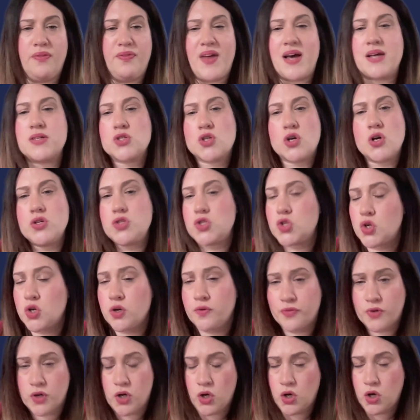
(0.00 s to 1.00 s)
that's going to
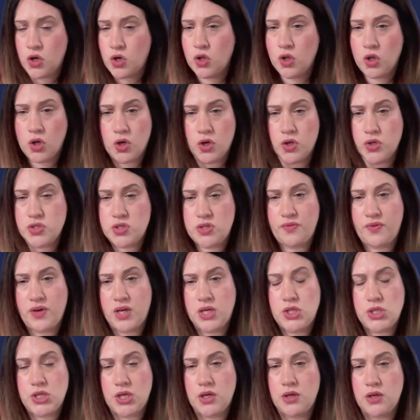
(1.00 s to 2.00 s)
cover a whole host of
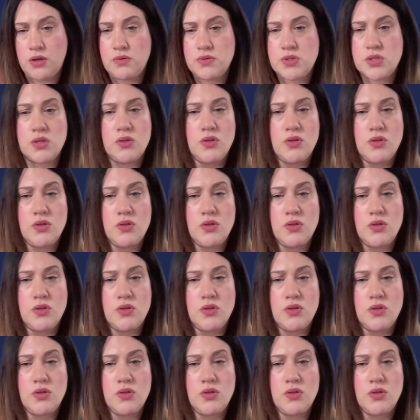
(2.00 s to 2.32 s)
issues,